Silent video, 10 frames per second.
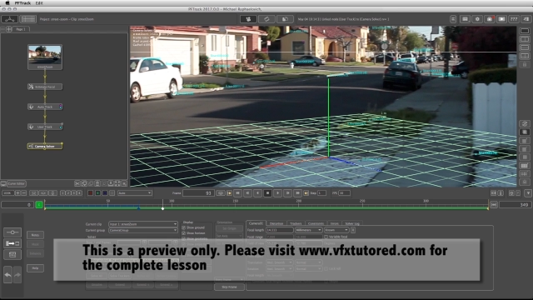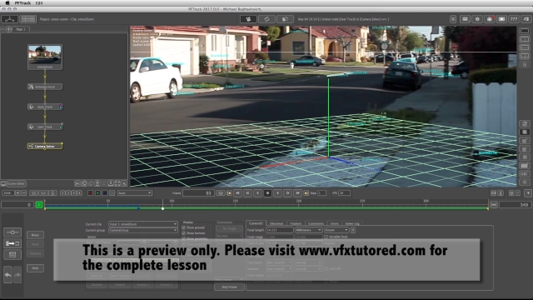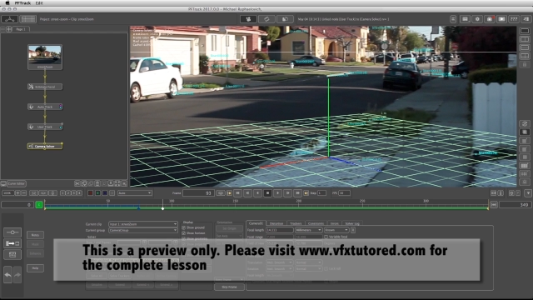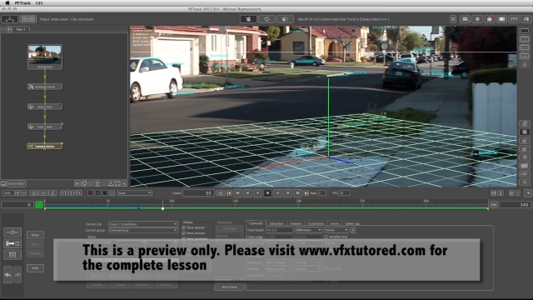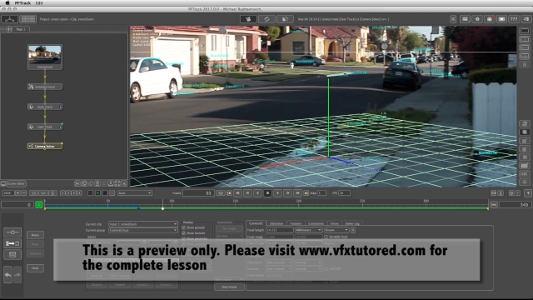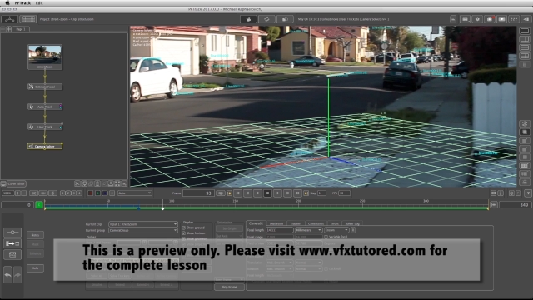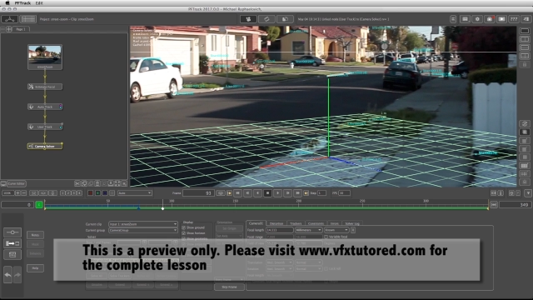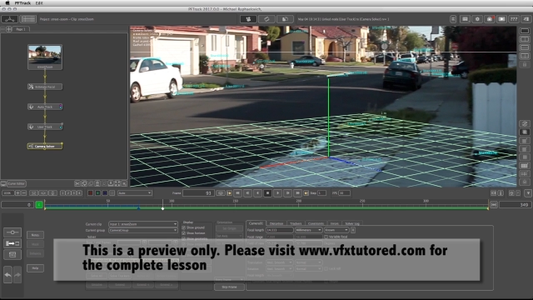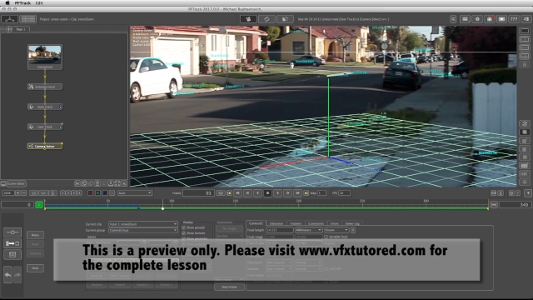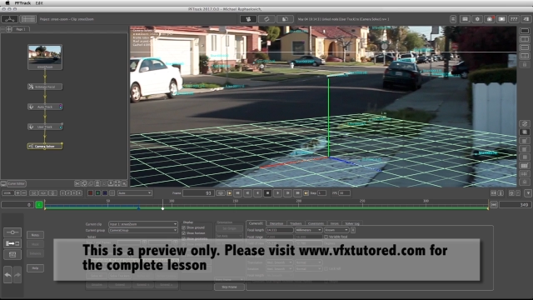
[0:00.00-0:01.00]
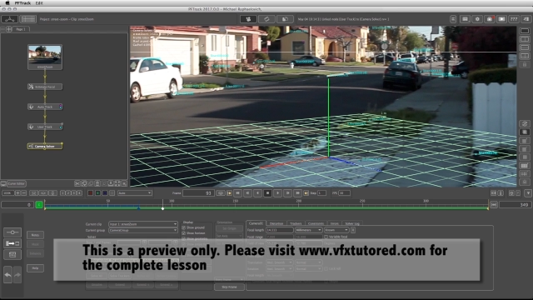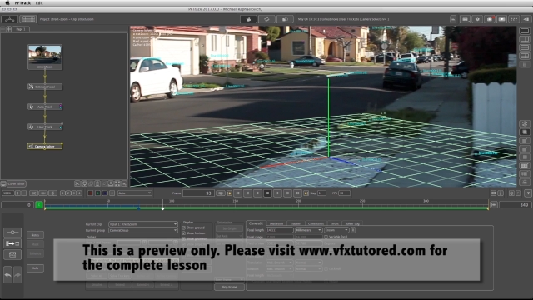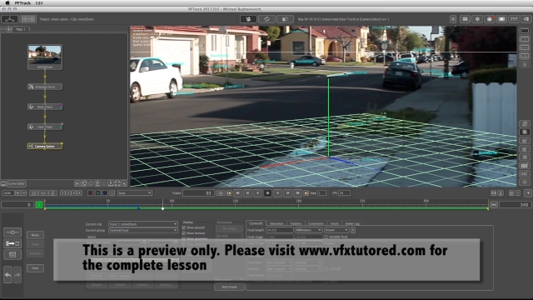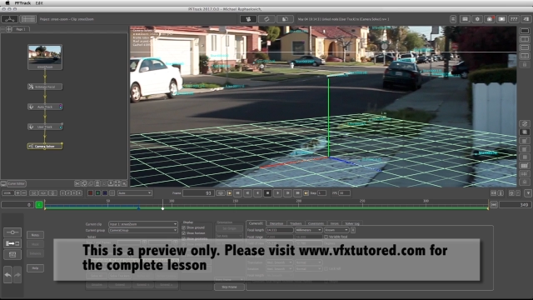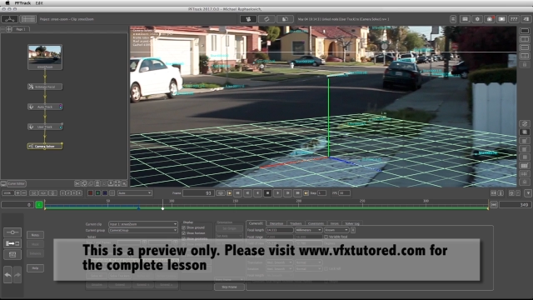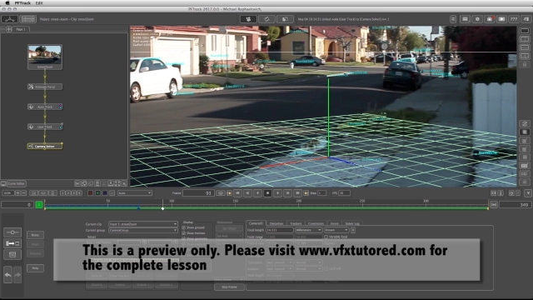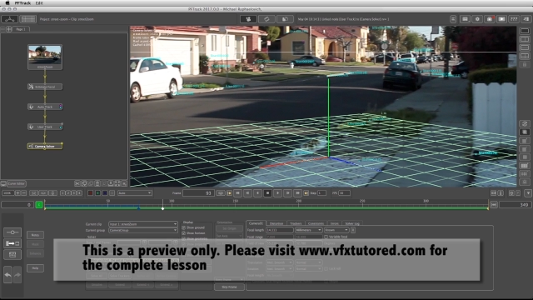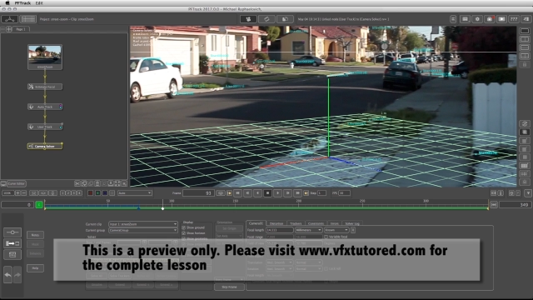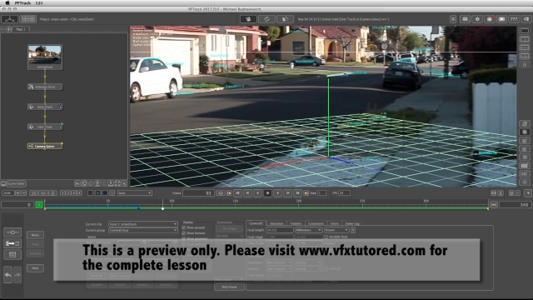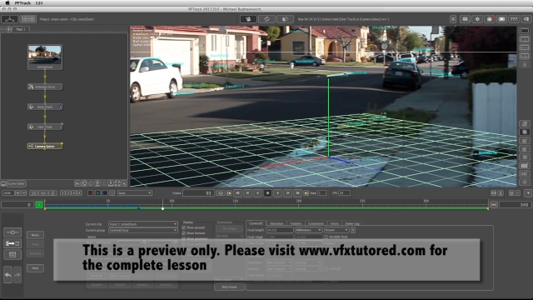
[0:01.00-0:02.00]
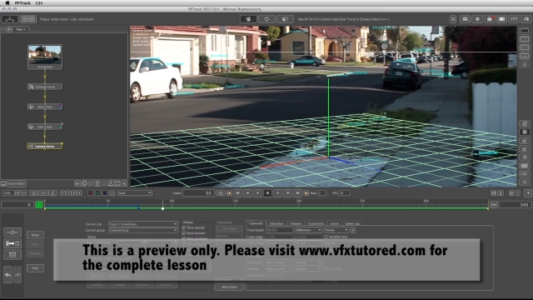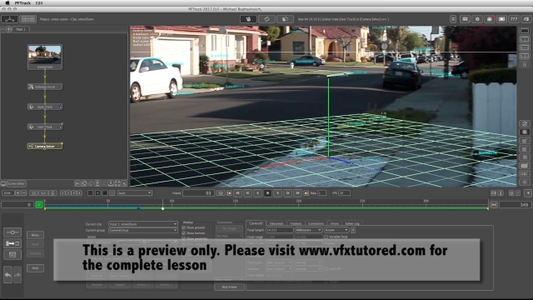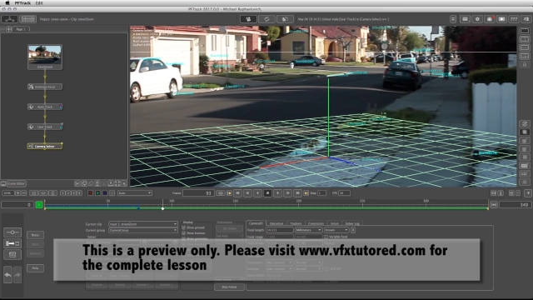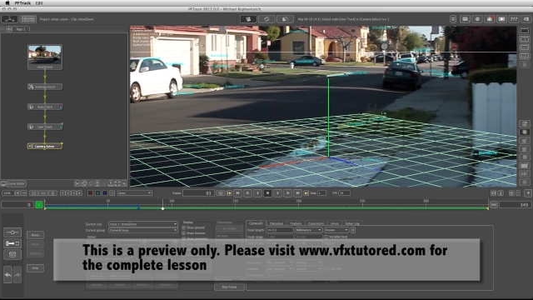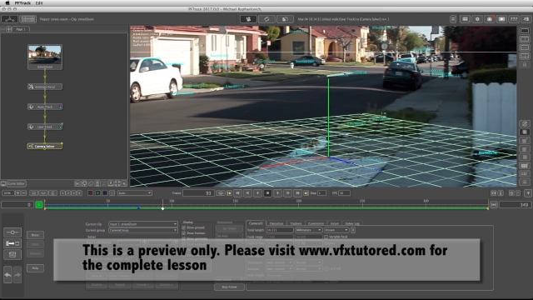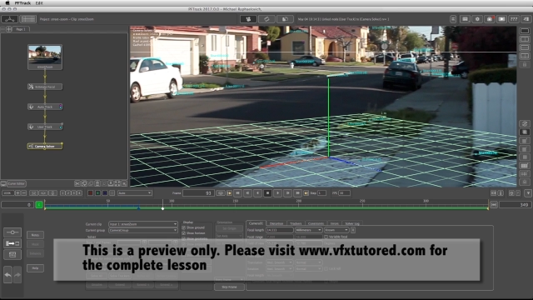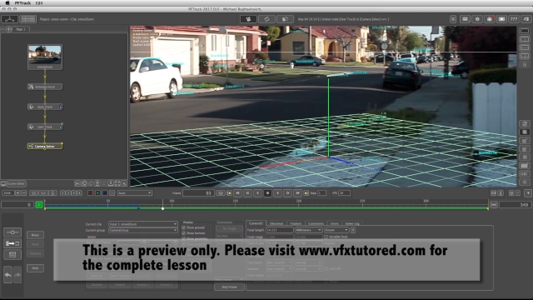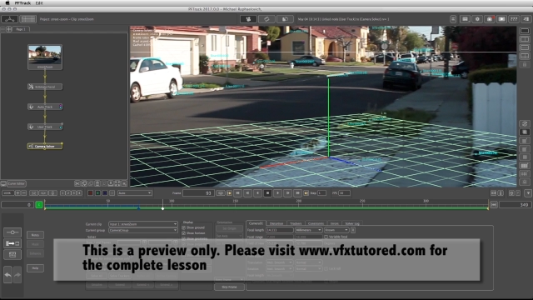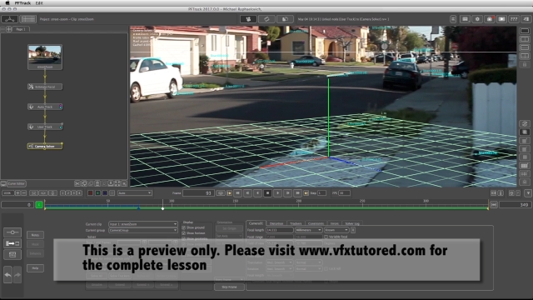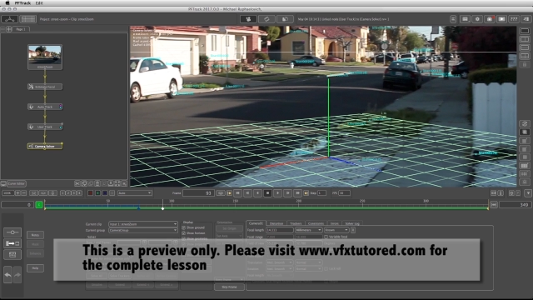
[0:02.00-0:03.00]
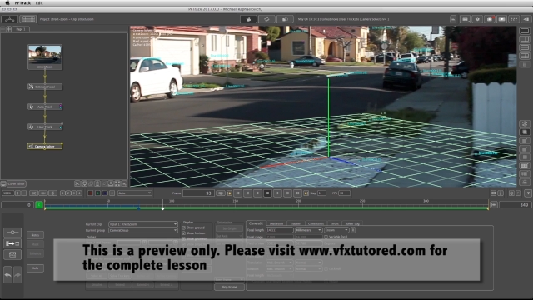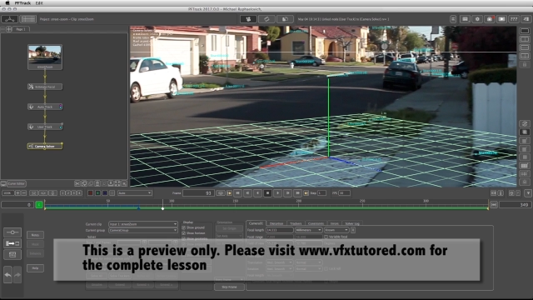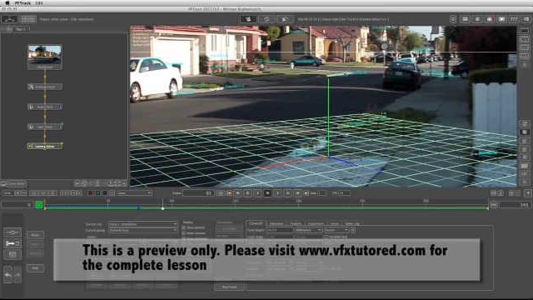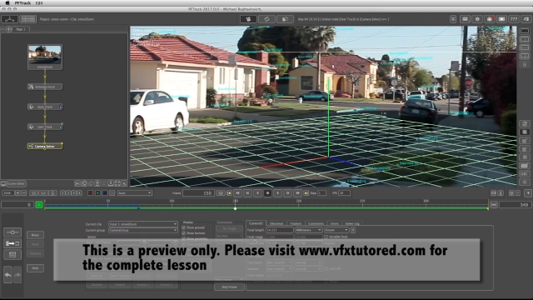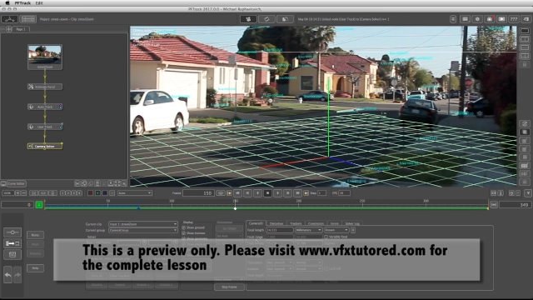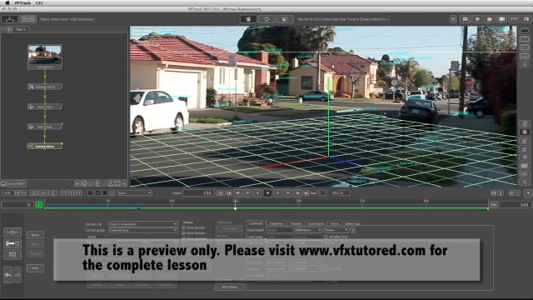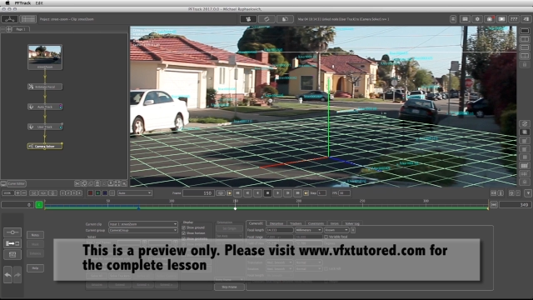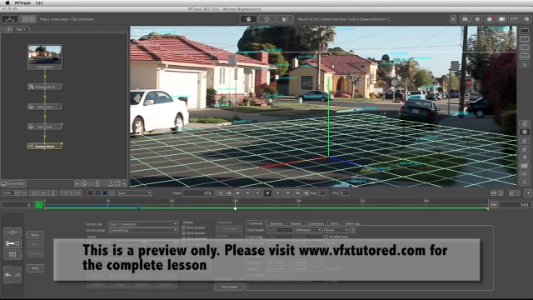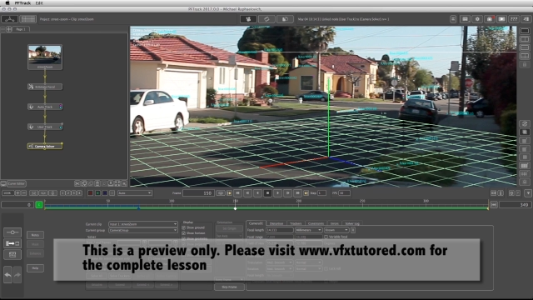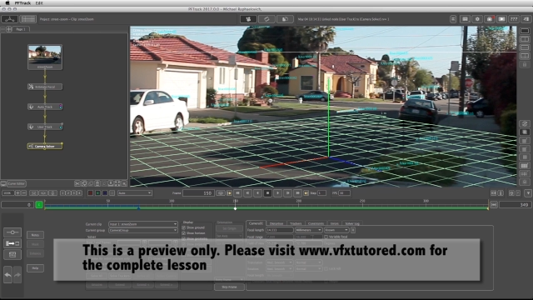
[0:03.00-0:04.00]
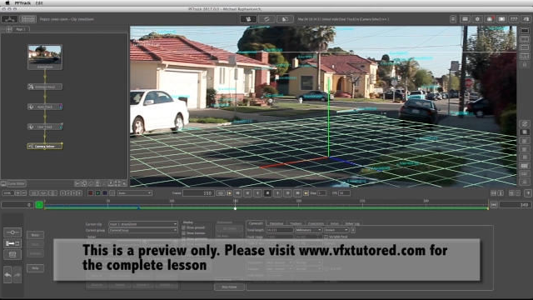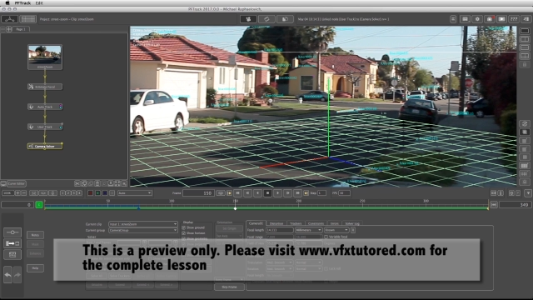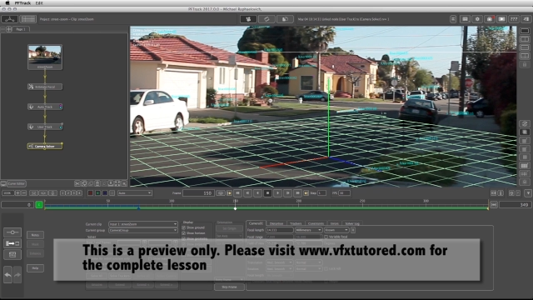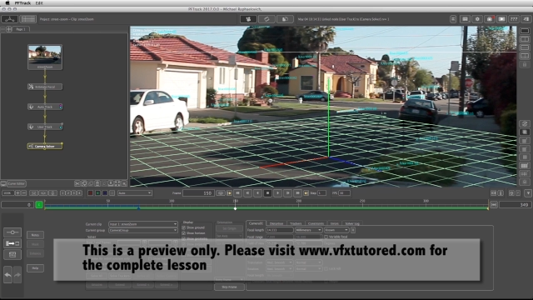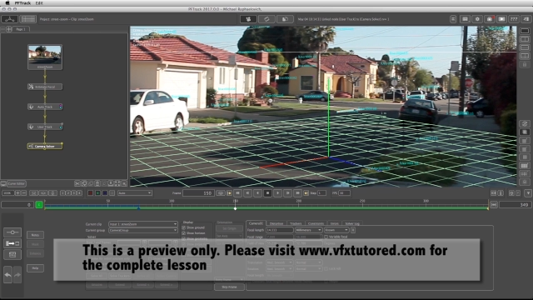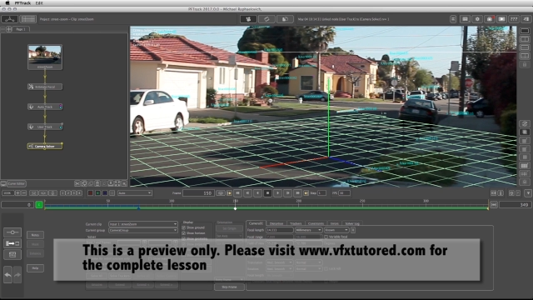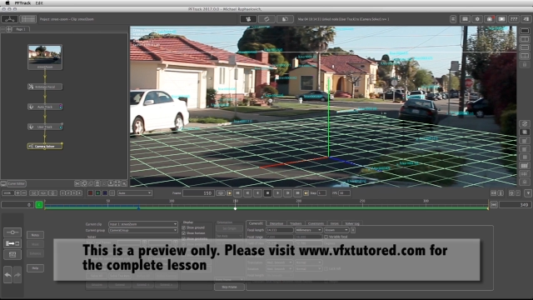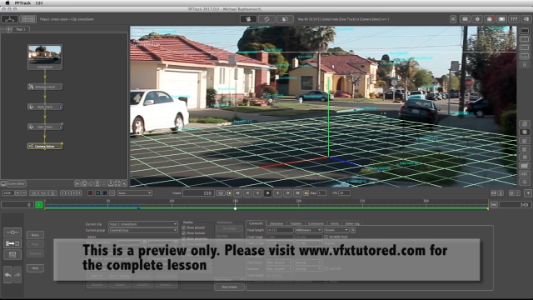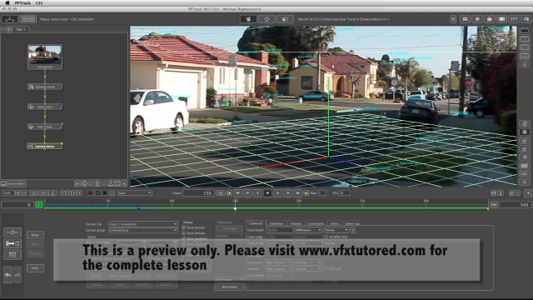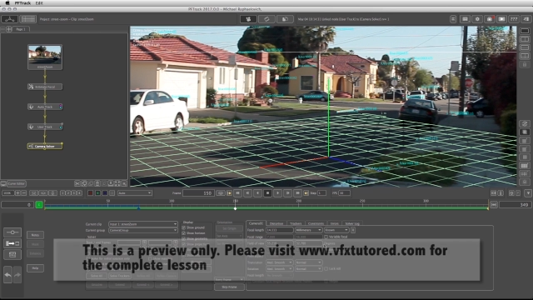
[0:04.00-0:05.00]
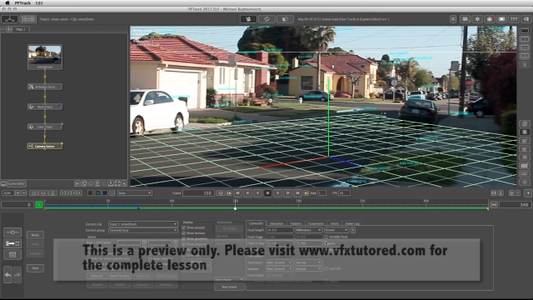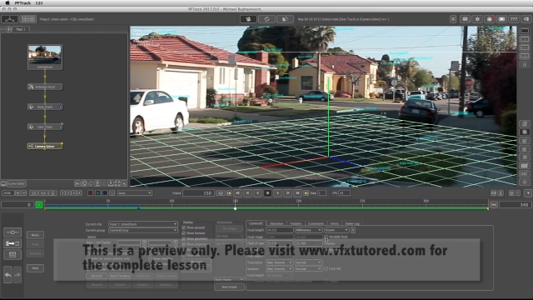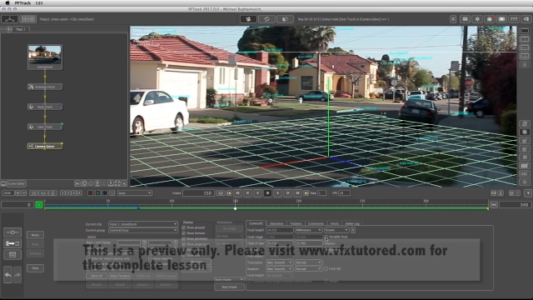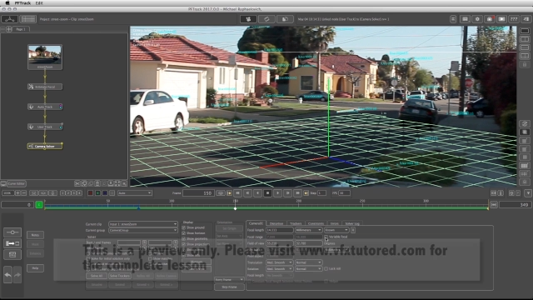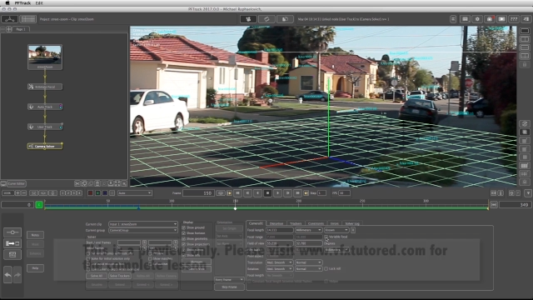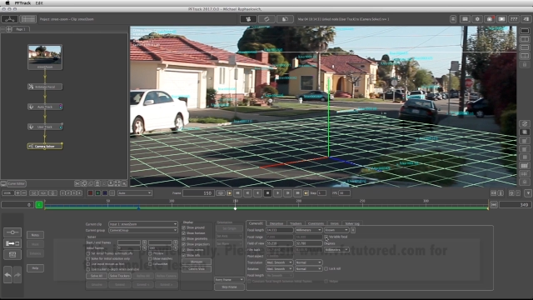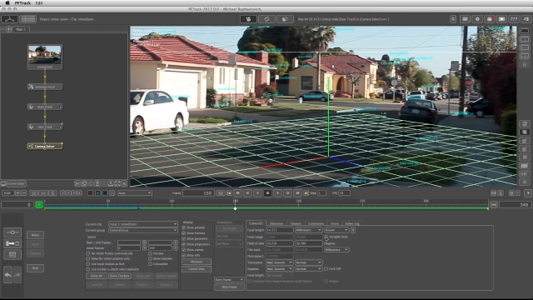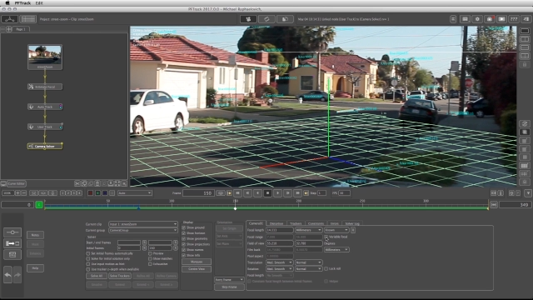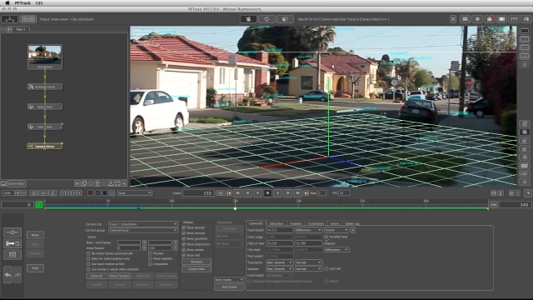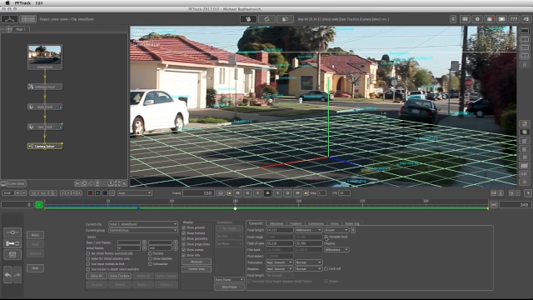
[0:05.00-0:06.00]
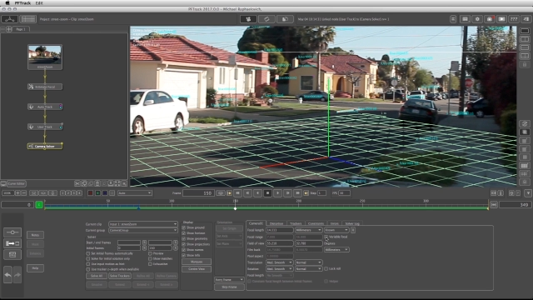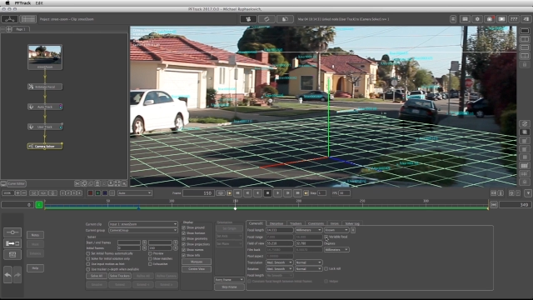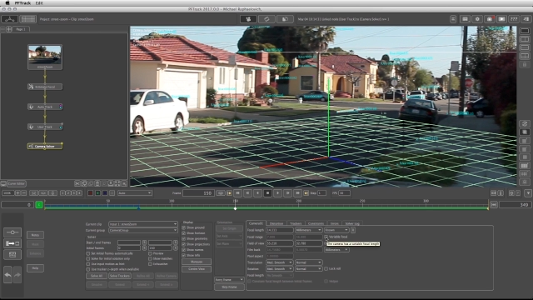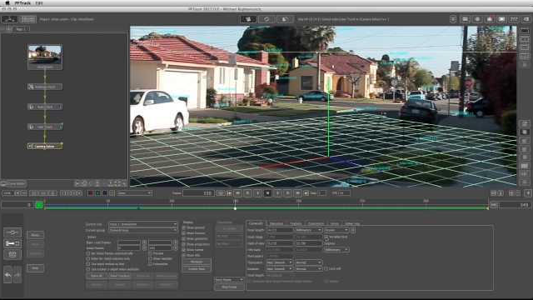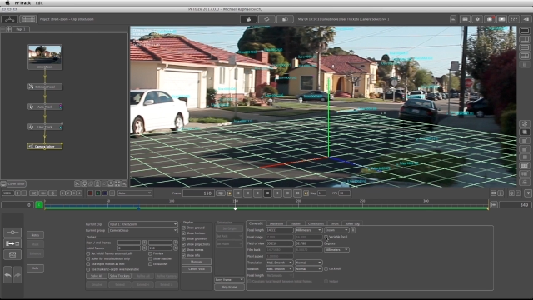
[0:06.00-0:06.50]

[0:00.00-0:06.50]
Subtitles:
No face is visible, so there are no lips to read.